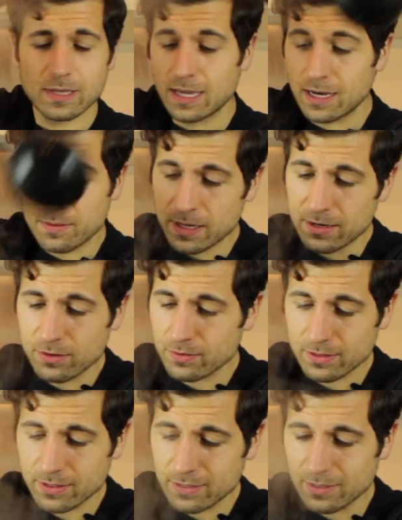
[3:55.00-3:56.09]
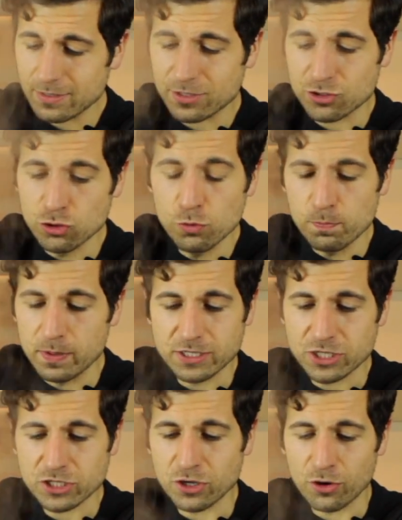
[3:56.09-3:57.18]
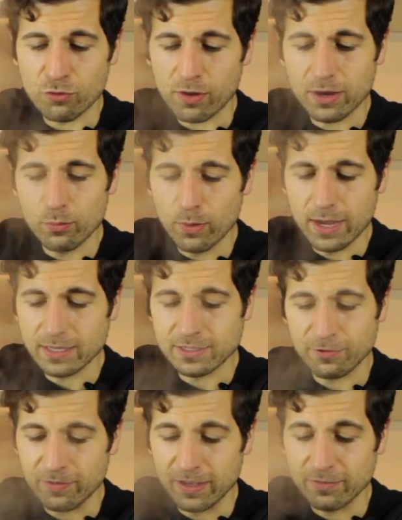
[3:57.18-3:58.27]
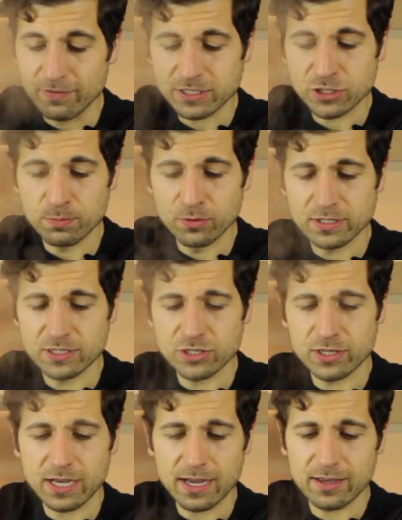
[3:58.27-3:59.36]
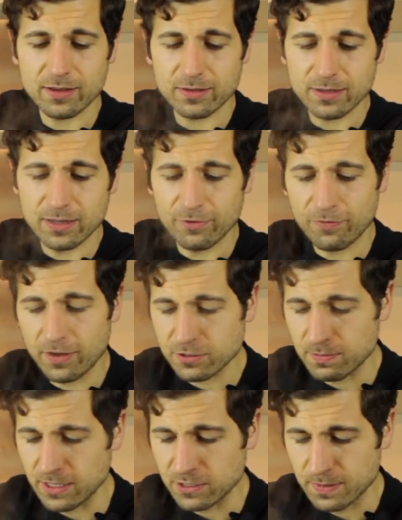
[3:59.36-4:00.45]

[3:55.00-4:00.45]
And I mean, soup is just a great way to fit in vegetables into your diet in the first place